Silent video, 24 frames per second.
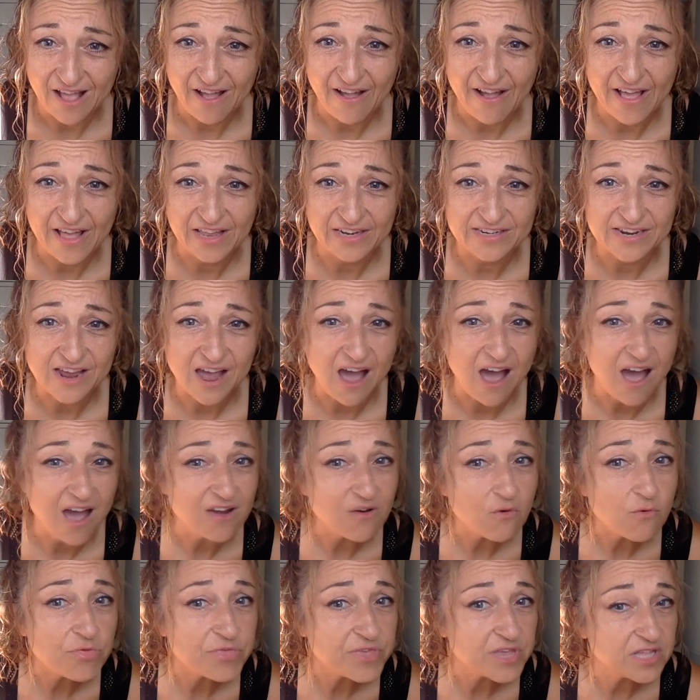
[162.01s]
and I
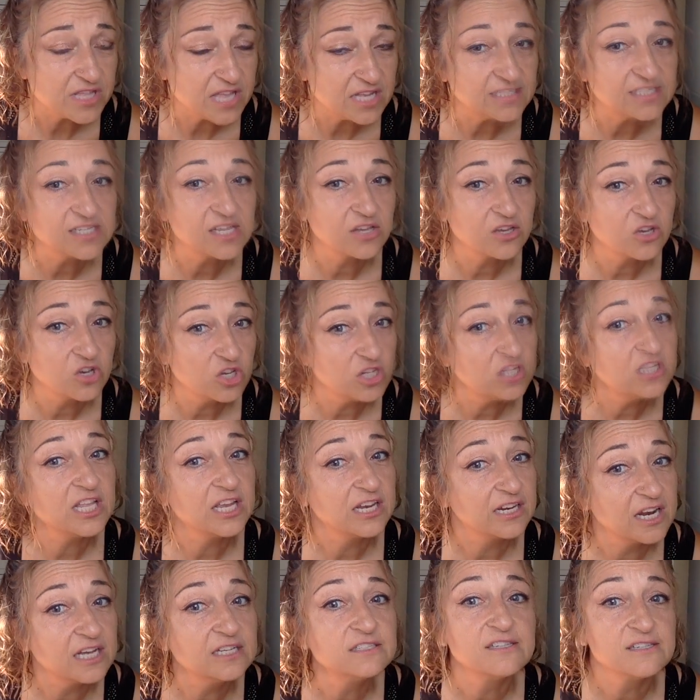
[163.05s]
don't think that's a good
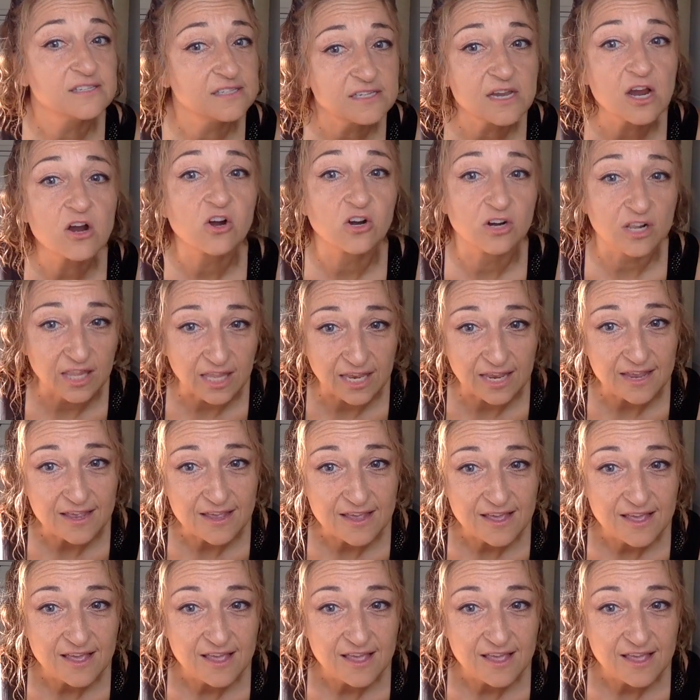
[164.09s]
thing necessarily.